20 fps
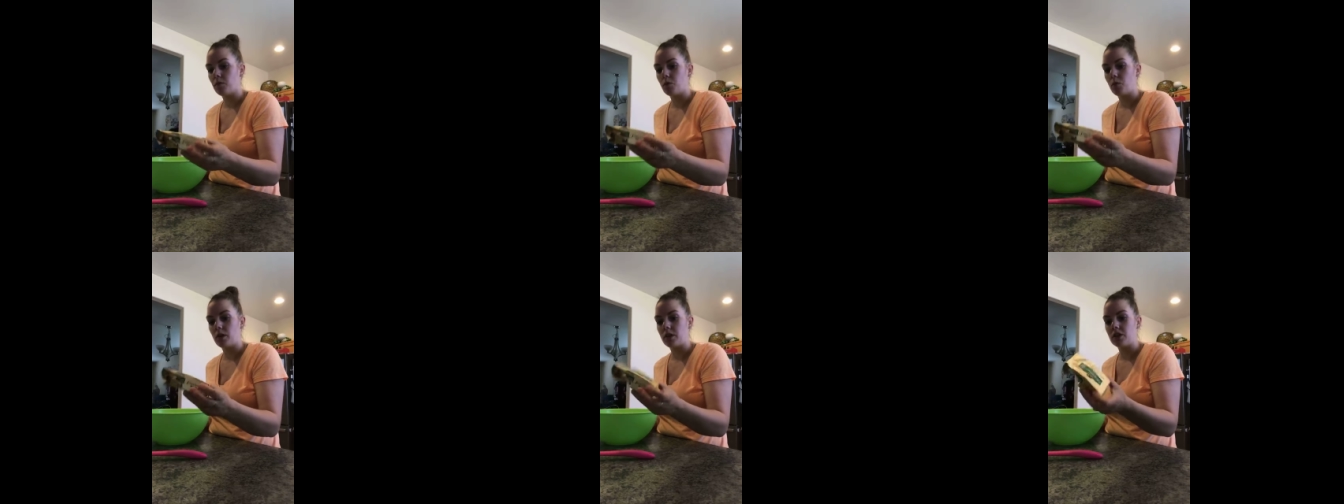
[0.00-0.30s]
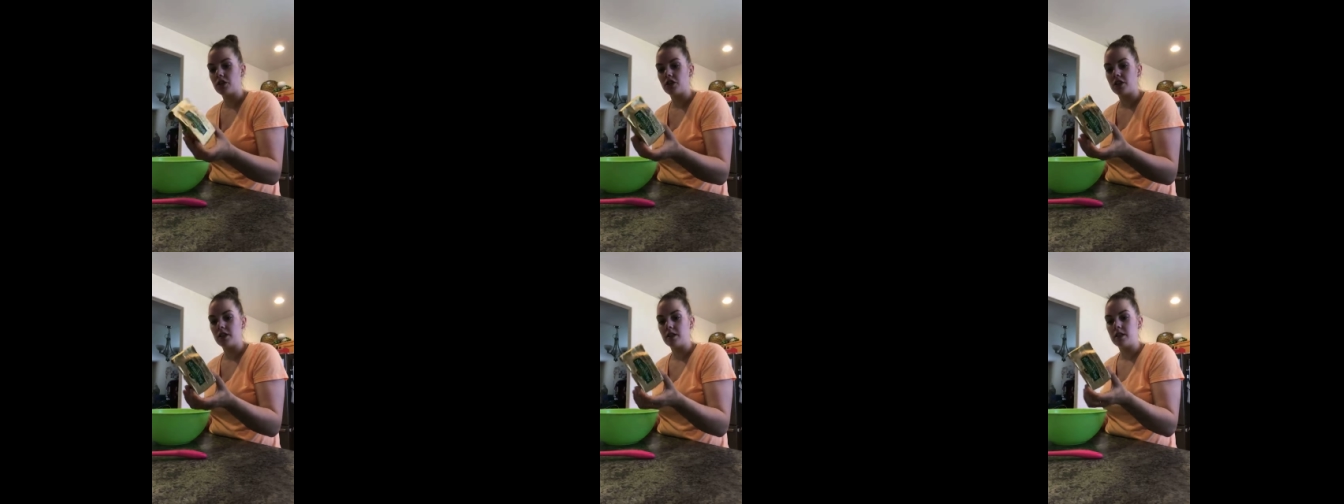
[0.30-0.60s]

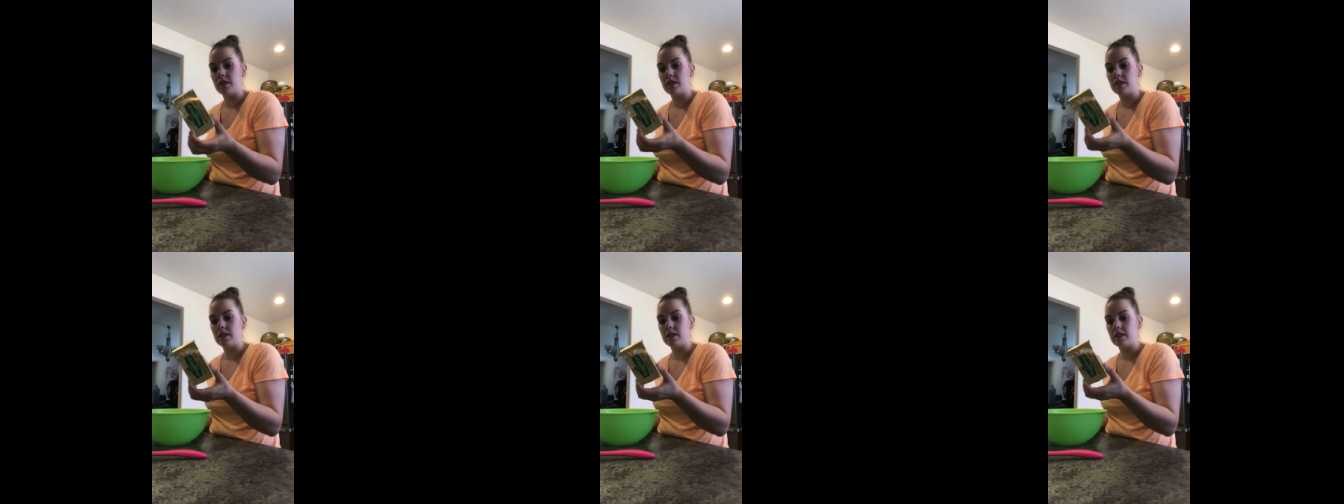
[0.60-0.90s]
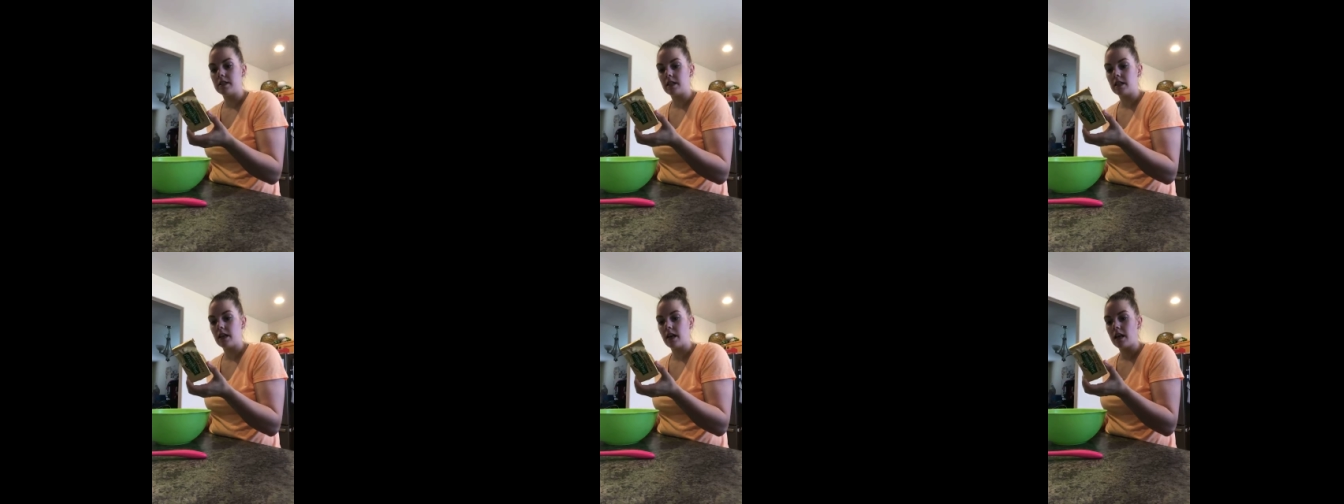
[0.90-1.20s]
which
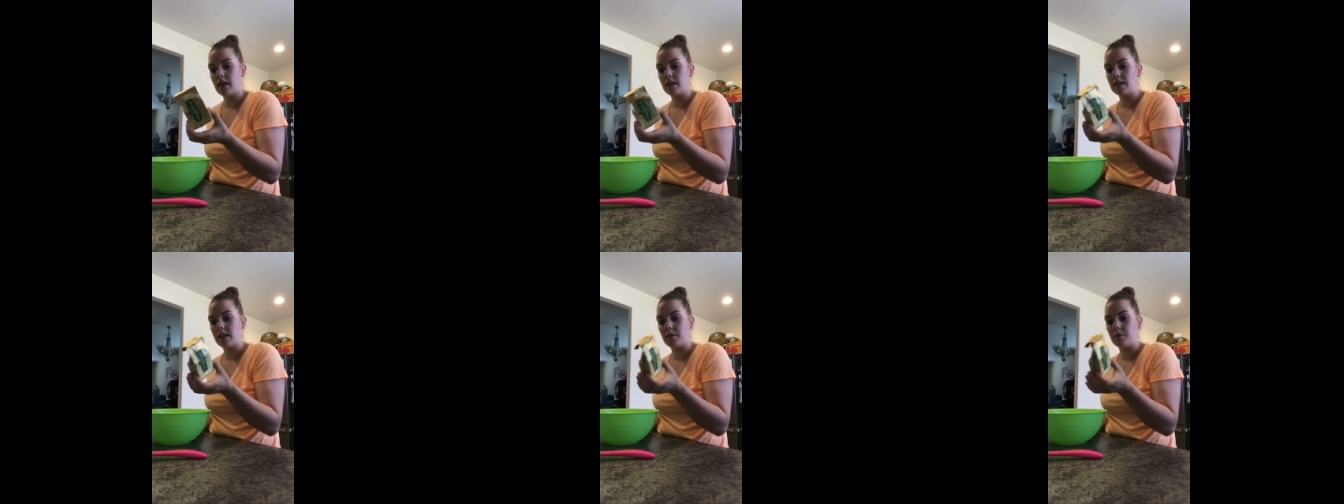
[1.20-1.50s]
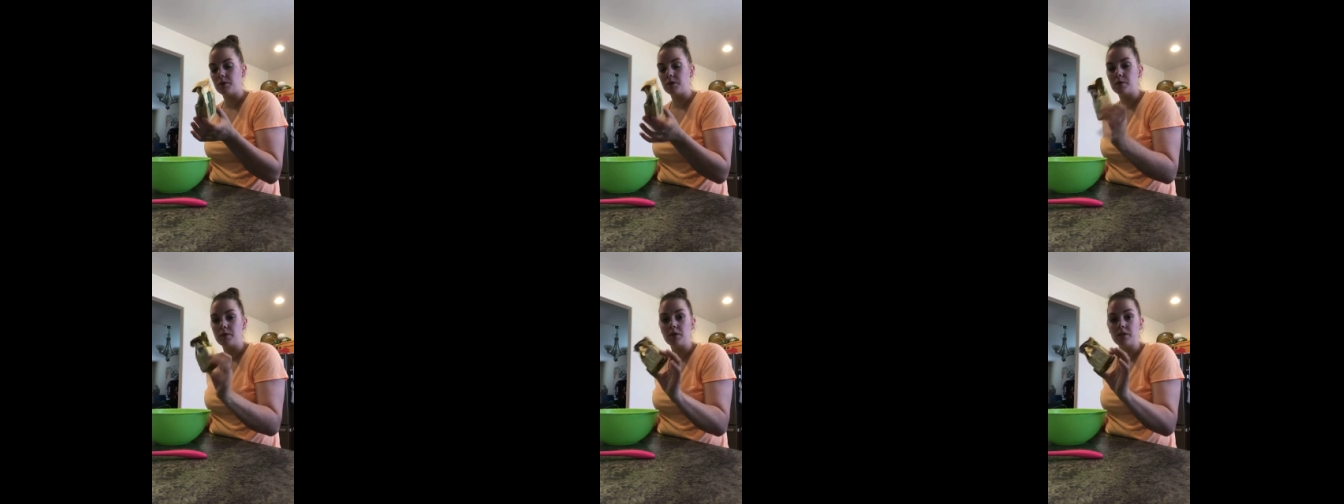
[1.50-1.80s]
is 8
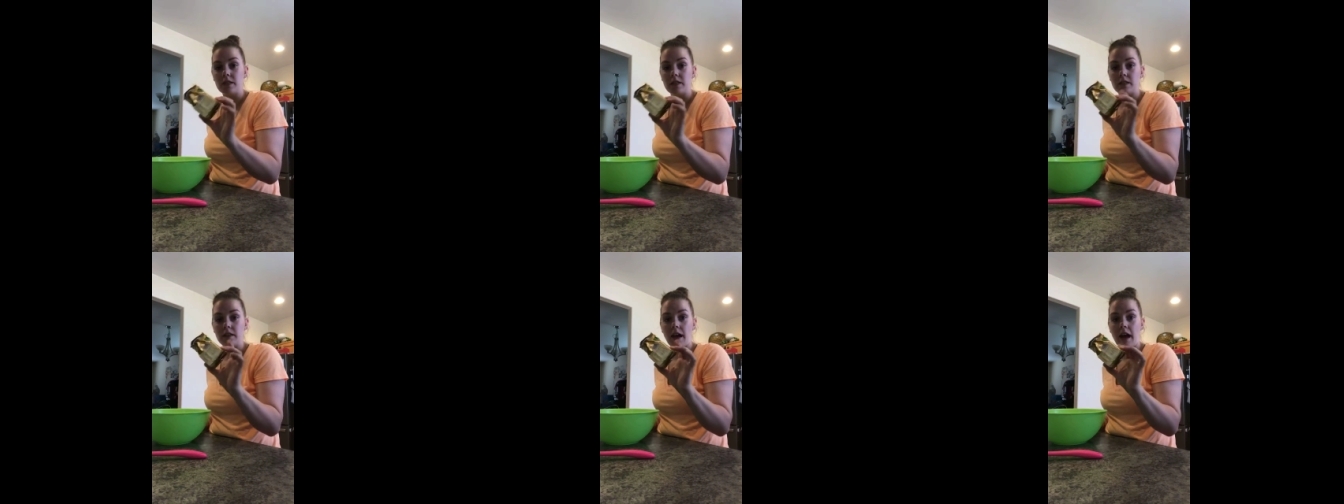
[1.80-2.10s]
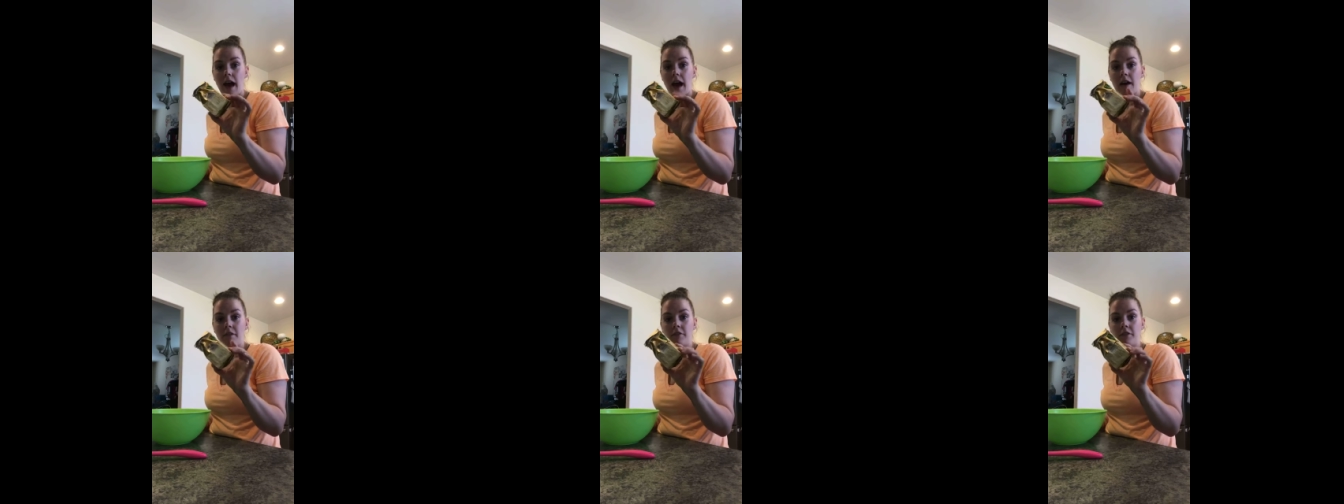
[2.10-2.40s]
tablespoons is a
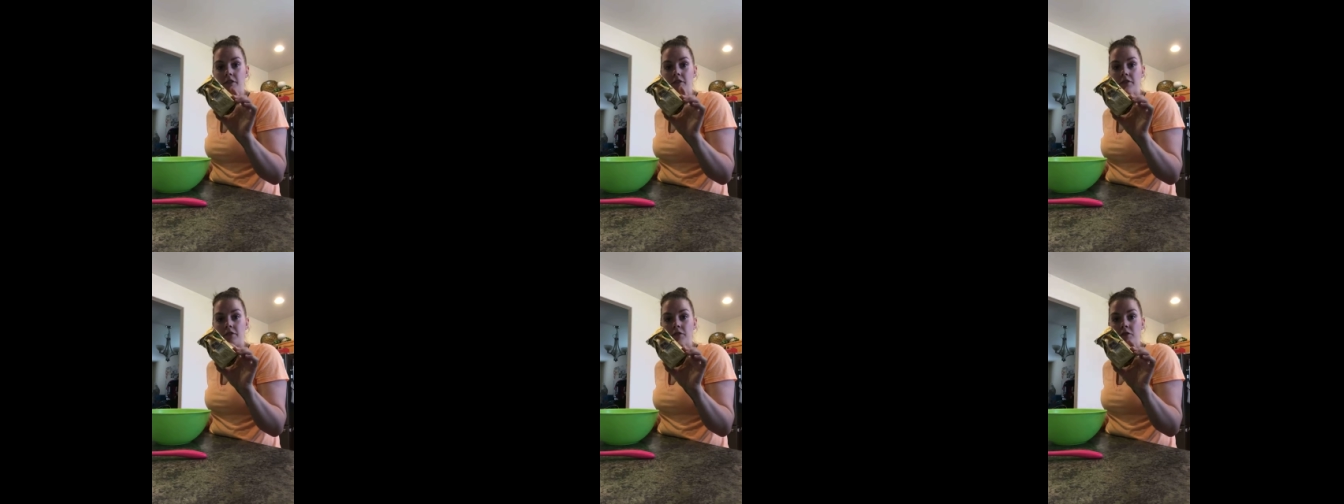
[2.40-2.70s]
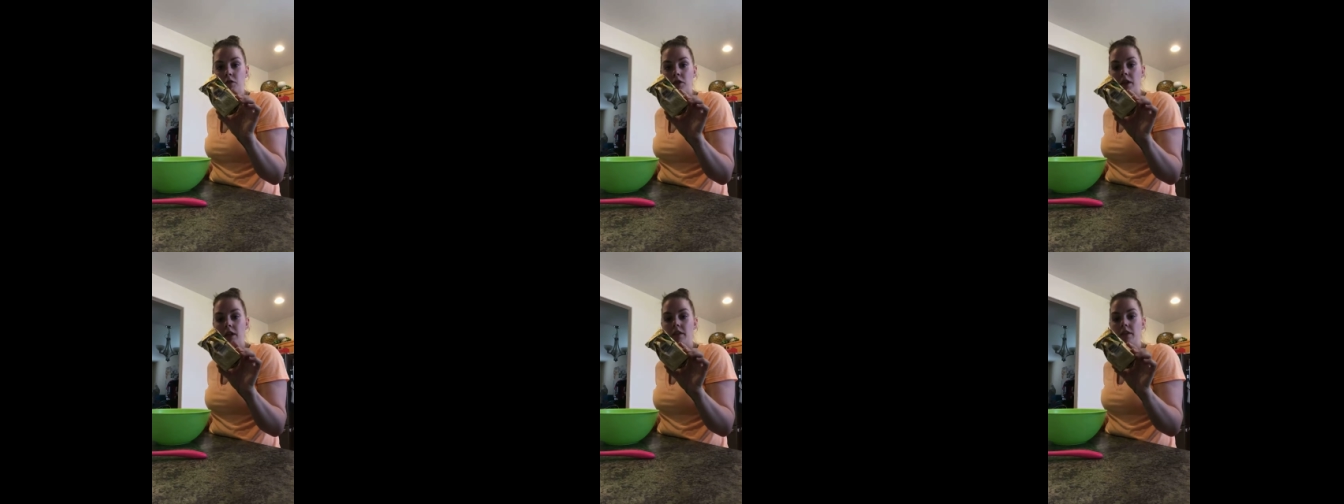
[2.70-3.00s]
half of
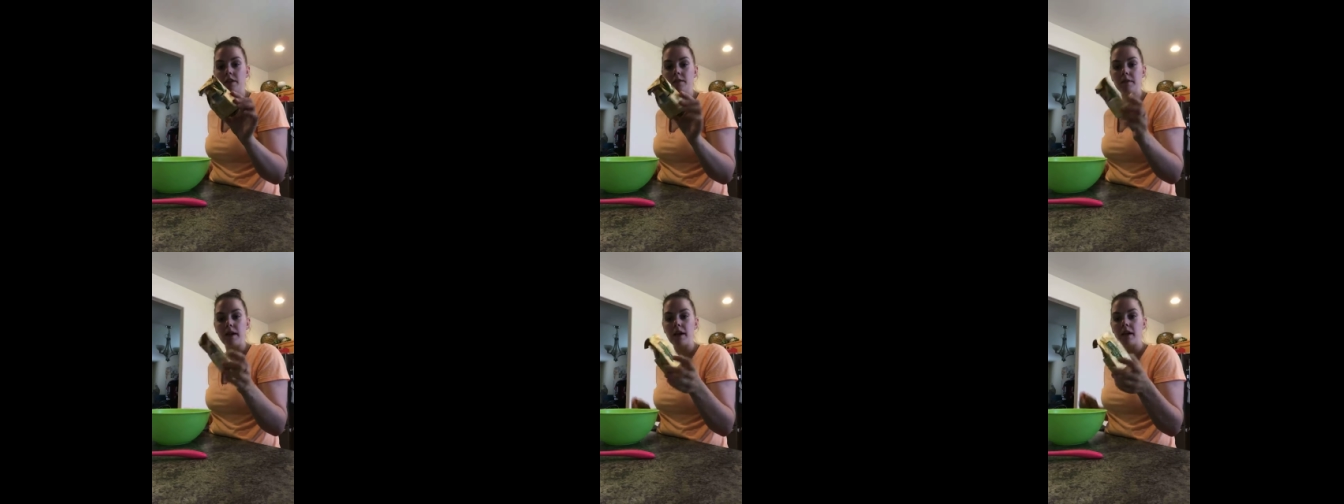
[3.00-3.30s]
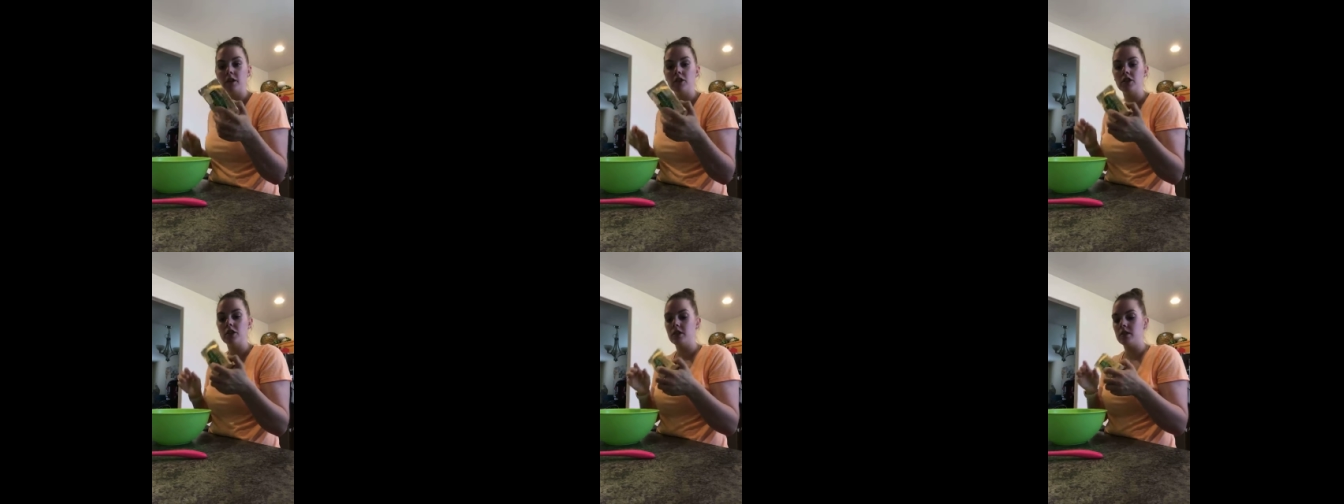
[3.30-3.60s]
one of these
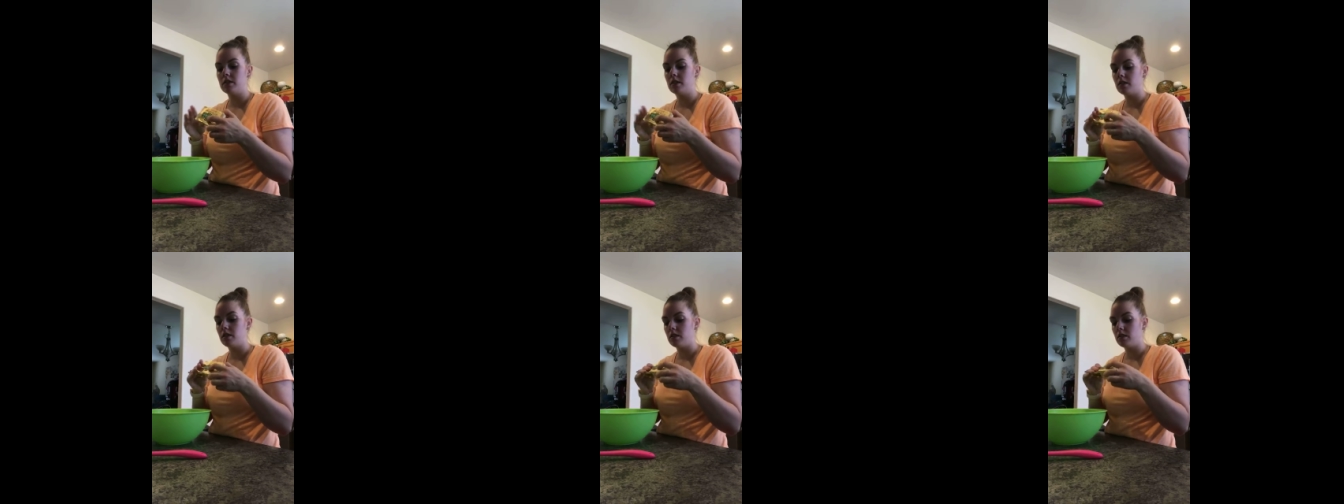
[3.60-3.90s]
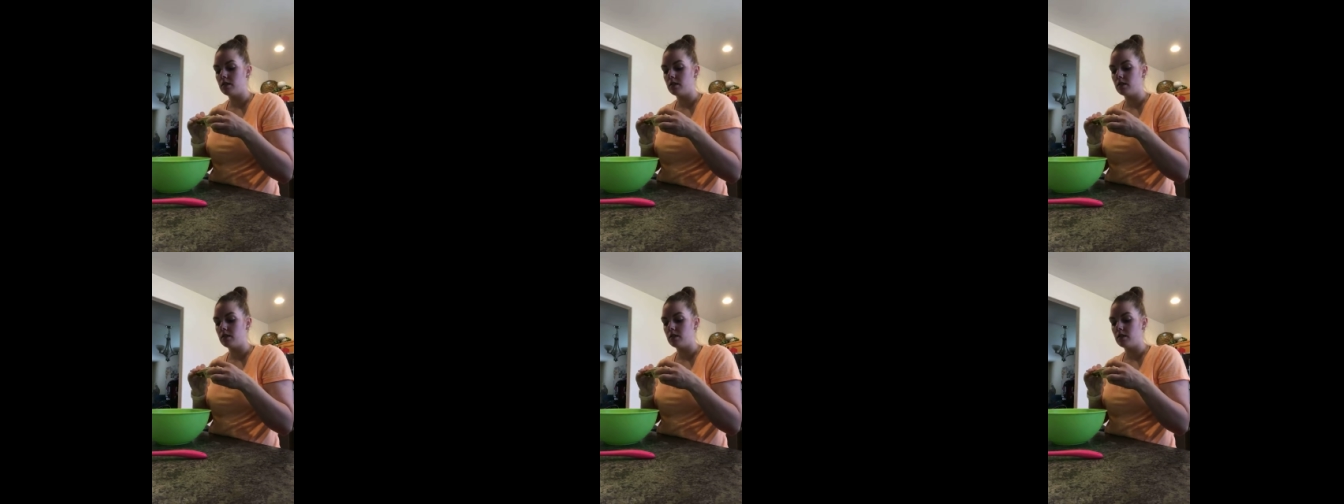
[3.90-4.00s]
packages.